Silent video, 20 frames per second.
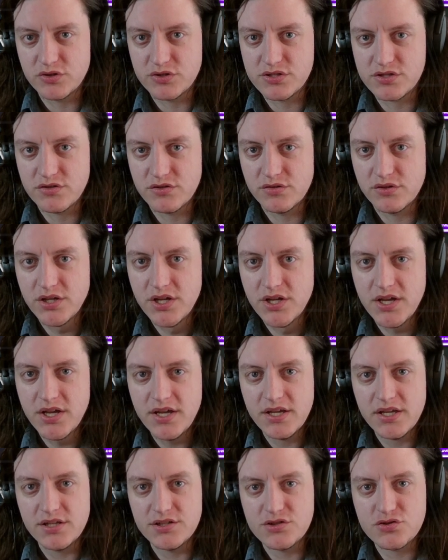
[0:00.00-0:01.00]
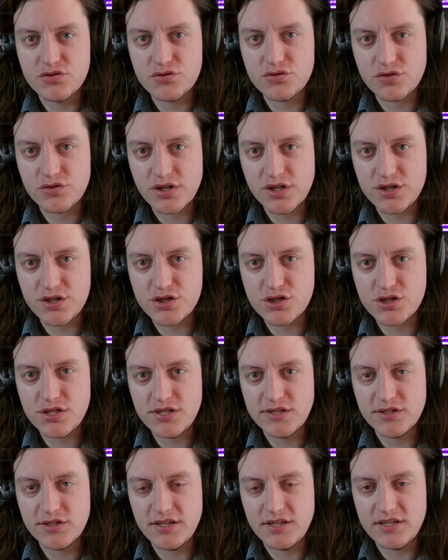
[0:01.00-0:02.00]
So Entrenched, he
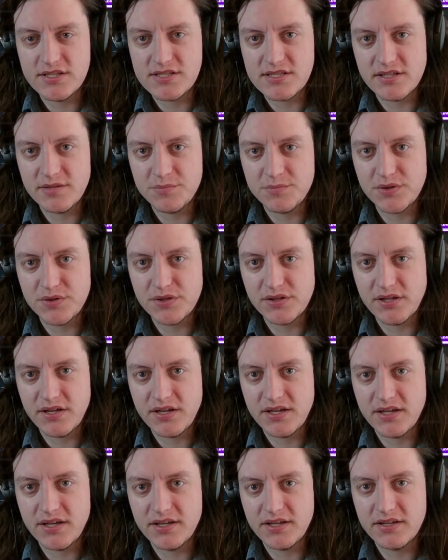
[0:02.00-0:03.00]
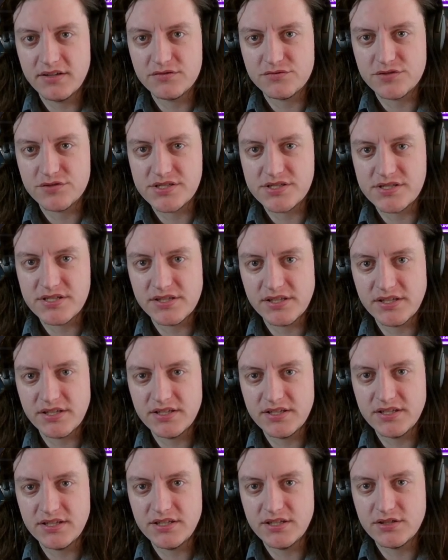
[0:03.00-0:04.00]
could easily play.
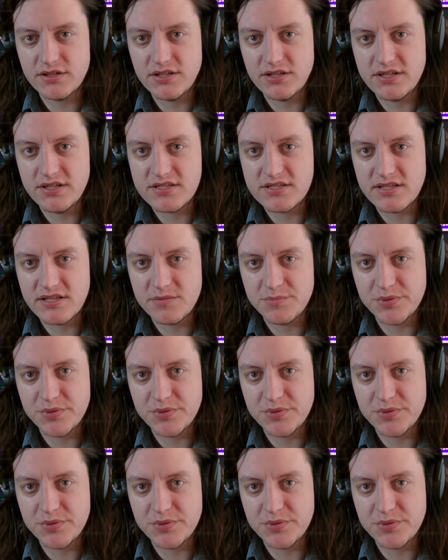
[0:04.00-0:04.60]
Resilient, he could easily